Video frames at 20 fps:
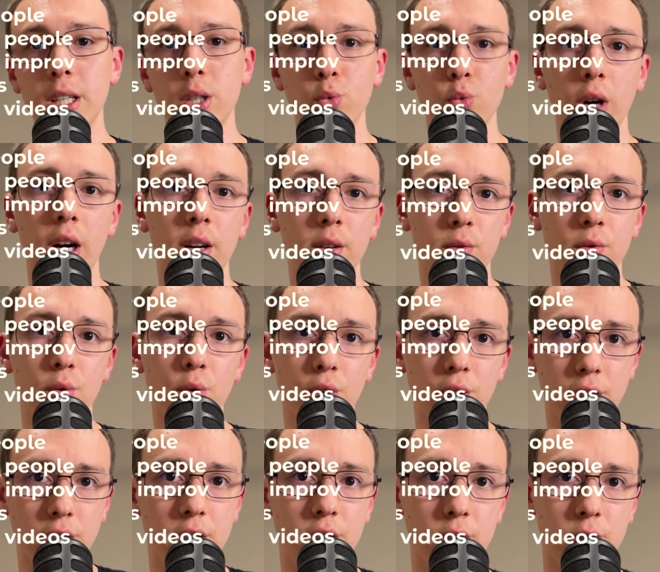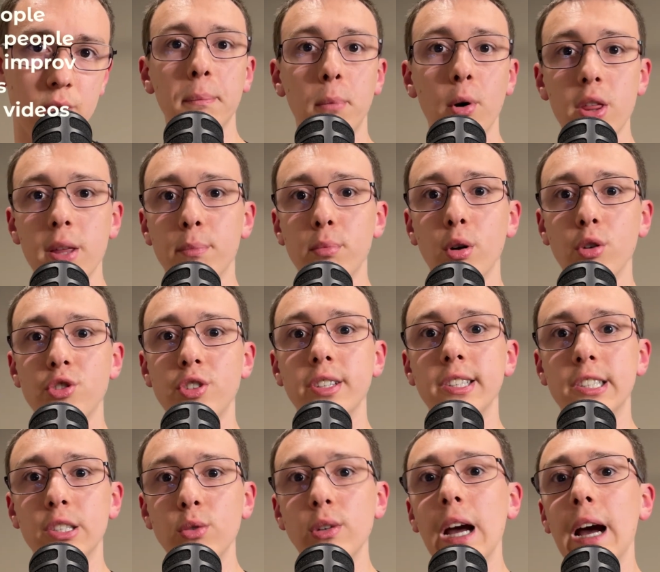right for you. But both approaches
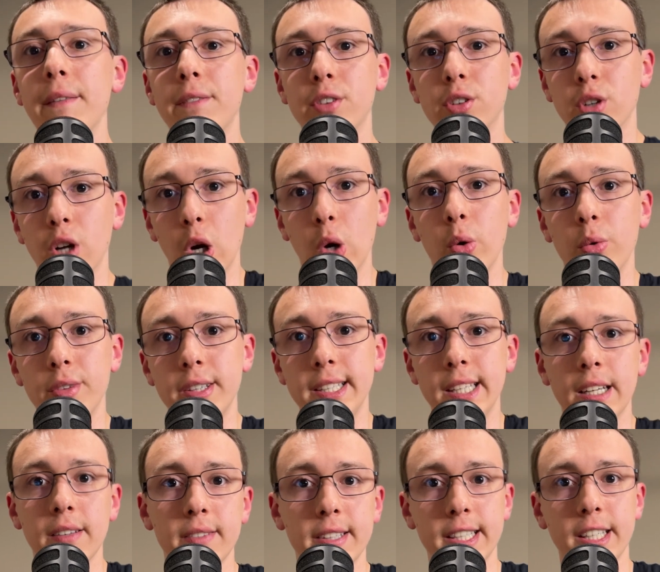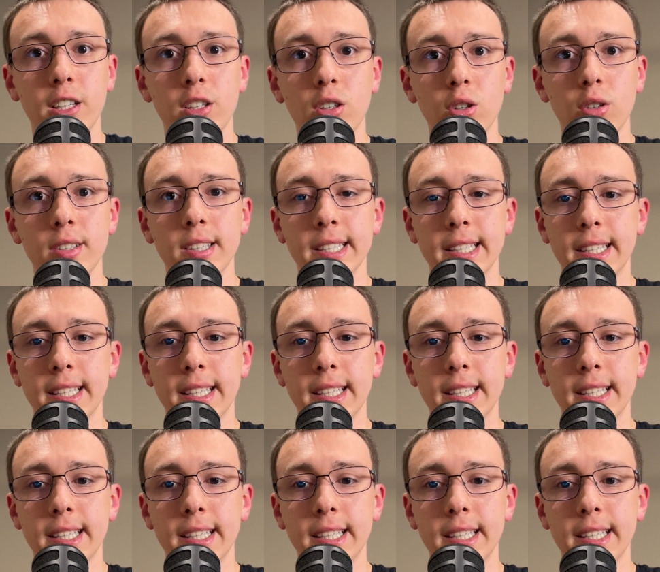do have their own set of skills,